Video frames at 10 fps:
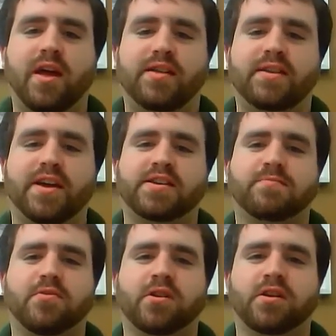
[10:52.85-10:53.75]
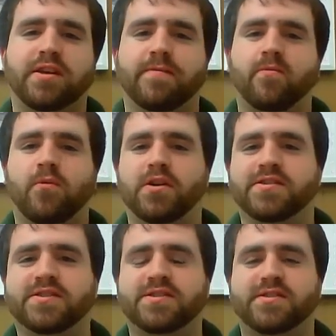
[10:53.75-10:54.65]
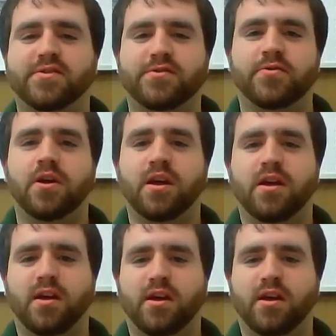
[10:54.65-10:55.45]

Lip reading: a textbook if one is to